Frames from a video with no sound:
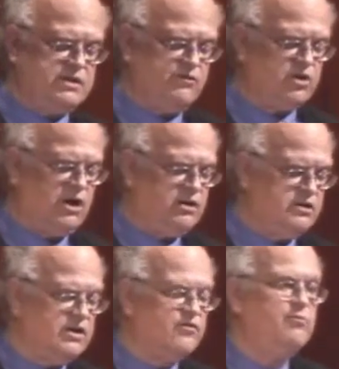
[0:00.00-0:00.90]
different color,
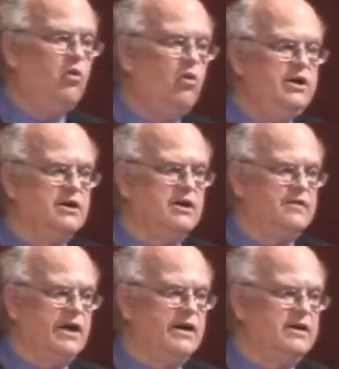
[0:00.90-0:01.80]
different point
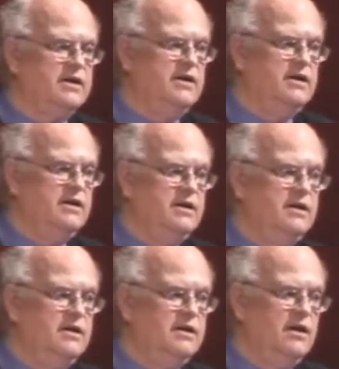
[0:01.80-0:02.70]
on that.
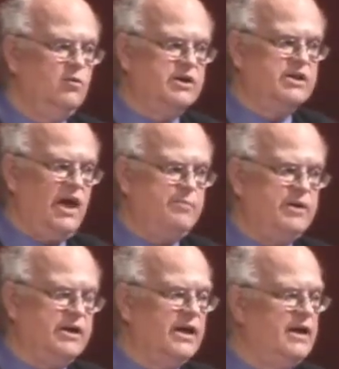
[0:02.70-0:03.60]
And what's
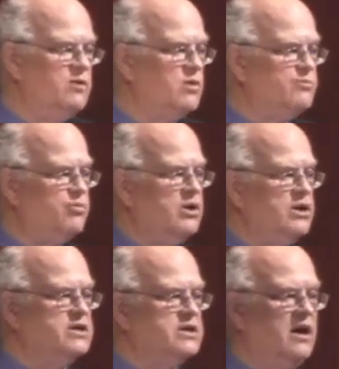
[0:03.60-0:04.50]
happening? At any one point
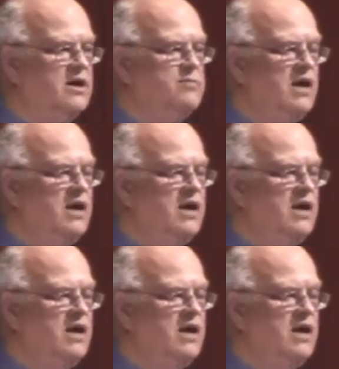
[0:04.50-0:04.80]
in time,